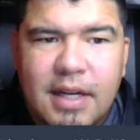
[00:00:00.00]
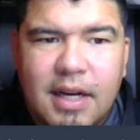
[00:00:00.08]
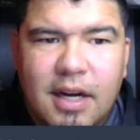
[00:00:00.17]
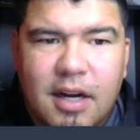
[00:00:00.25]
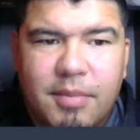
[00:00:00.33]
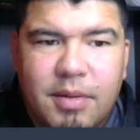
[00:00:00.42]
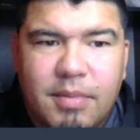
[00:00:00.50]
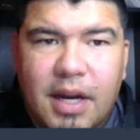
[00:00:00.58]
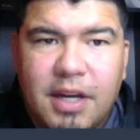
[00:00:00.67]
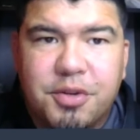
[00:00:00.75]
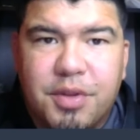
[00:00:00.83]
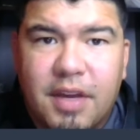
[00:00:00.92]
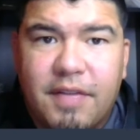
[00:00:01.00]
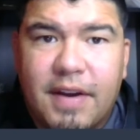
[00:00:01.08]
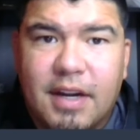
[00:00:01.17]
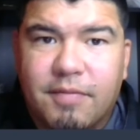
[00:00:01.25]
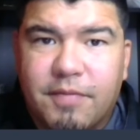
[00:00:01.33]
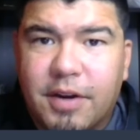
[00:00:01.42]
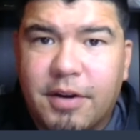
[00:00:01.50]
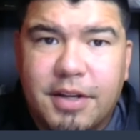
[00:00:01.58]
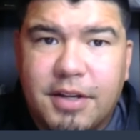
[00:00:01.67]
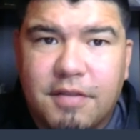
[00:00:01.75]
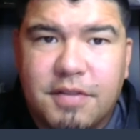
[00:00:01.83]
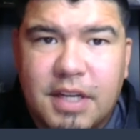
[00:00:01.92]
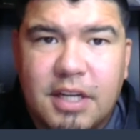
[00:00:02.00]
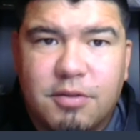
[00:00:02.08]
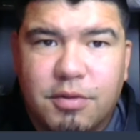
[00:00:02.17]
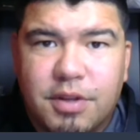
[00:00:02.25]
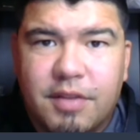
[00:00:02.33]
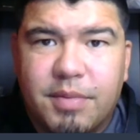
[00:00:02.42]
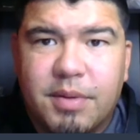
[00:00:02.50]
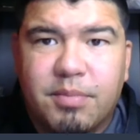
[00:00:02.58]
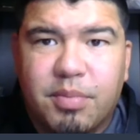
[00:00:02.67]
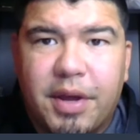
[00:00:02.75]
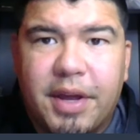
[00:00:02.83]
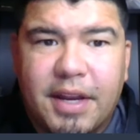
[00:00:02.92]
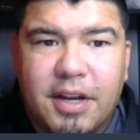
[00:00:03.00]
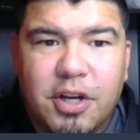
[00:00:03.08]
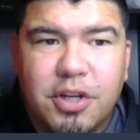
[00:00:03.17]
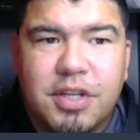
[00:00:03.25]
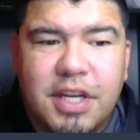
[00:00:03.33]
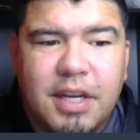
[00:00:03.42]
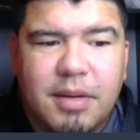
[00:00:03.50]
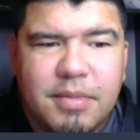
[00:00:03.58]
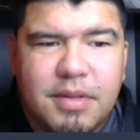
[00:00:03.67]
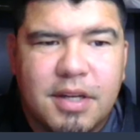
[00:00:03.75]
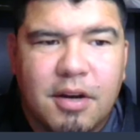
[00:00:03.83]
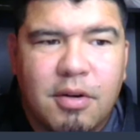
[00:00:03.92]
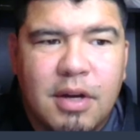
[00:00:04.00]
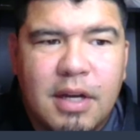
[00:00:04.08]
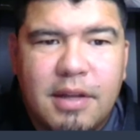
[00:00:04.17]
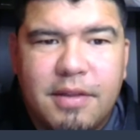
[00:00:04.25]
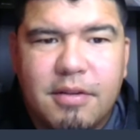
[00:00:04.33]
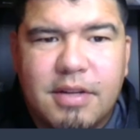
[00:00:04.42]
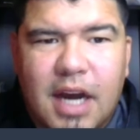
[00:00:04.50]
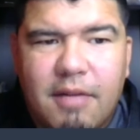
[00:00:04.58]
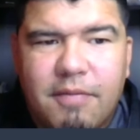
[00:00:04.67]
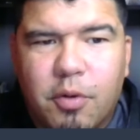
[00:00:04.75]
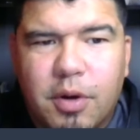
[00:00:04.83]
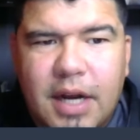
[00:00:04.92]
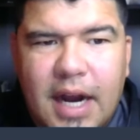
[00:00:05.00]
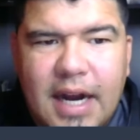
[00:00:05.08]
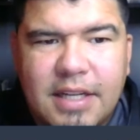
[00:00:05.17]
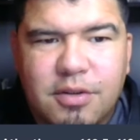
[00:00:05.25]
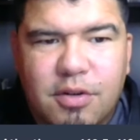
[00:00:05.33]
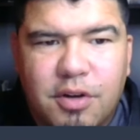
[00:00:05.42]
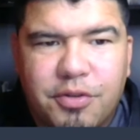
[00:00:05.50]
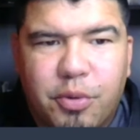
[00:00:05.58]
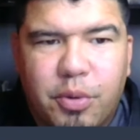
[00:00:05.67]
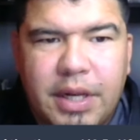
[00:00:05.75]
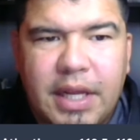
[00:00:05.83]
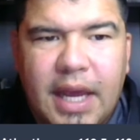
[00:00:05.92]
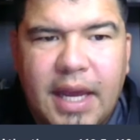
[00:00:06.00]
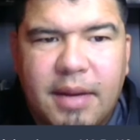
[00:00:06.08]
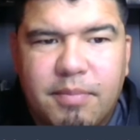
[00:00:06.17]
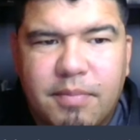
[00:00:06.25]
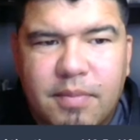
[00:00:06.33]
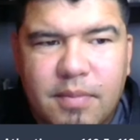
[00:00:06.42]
And mind you, they've had a very tough schedule. They've been playing good teams. So their top four guys are all 28,